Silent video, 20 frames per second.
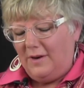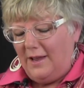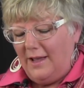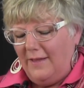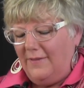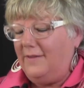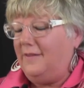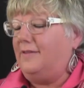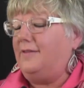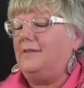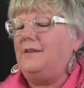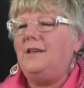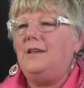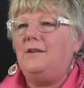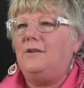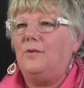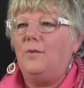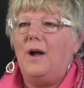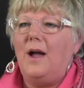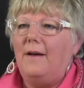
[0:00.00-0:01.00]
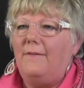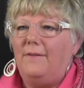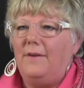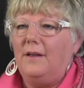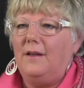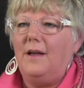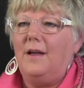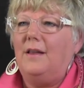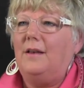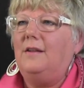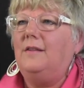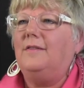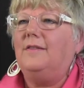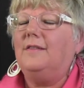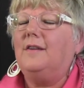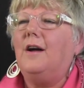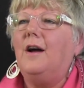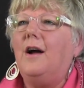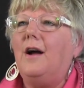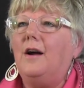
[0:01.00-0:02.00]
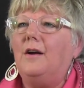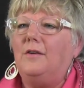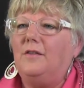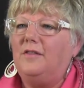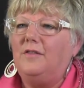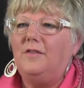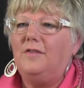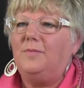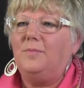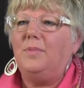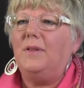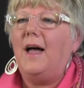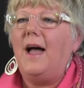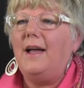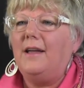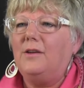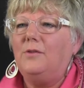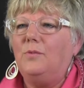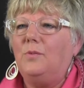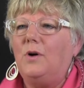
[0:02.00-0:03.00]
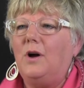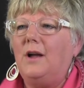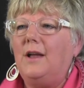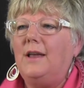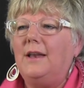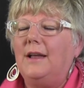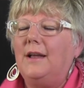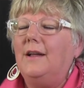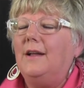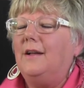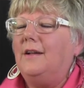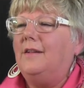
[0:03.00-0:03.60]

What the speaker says: and he had this neat graphic on his card. This was black and white.